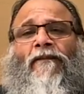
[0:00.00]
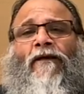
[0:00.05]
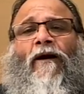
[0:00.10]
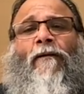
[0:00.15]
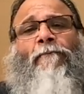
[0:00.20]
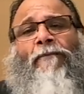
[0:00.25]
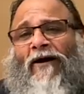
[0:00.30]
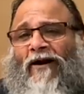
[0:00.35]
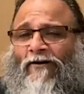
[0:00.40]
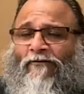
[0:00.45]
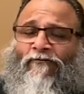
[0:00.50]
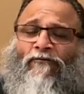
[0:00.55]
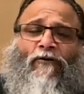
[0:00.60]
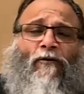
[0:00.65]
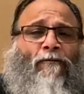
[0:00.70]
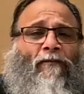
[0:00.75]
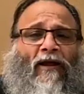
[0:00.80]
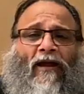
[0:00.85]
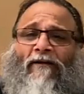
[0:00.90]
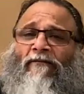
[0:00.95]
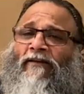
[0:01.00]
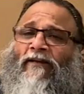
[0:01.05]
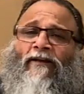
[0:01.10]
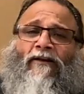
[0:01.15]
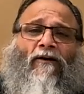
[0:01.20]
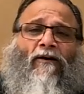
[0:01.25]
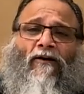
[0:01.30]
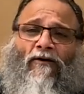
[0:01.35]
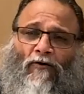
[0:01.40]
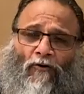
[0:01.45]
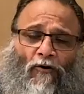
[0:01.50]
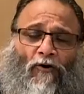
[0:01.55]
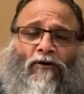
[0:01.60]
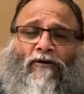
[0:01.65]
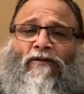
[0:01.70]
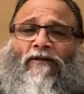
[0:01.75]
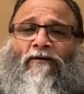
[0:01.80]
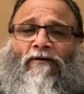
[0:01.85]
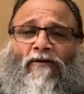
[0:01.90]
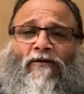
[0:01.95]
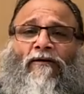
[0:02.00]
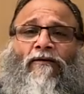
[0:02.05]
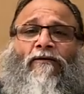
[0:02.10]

Apart from having all the